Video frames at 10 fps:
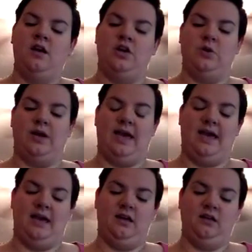You
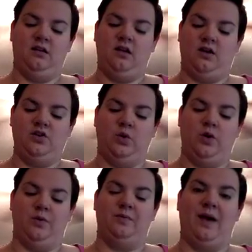can
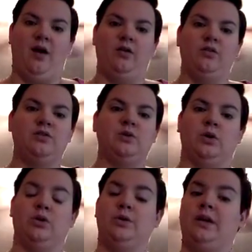contour with powders
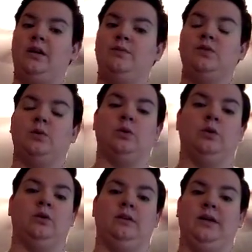or creams
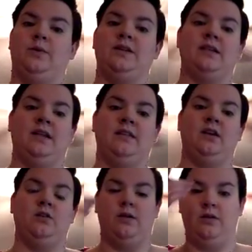or liquids,
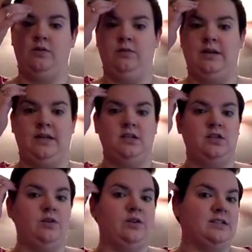anything you need
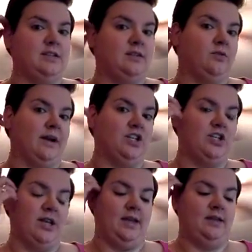to. You just need the right
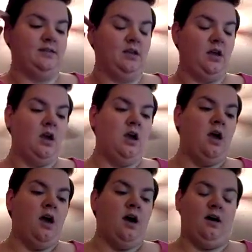shades.
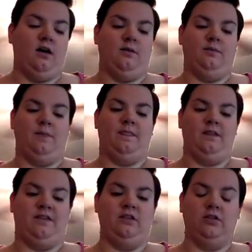Now
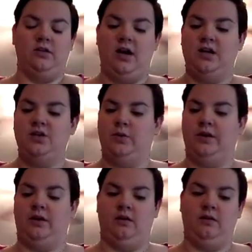their little
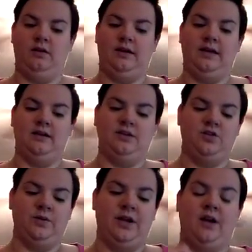contouring
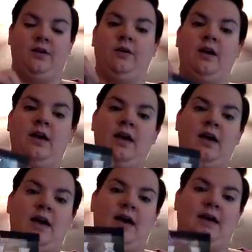trio
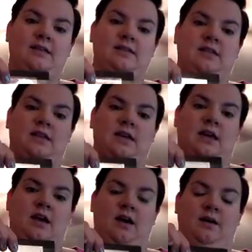has
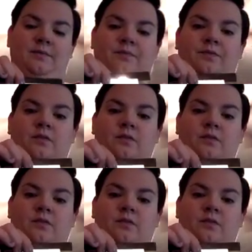the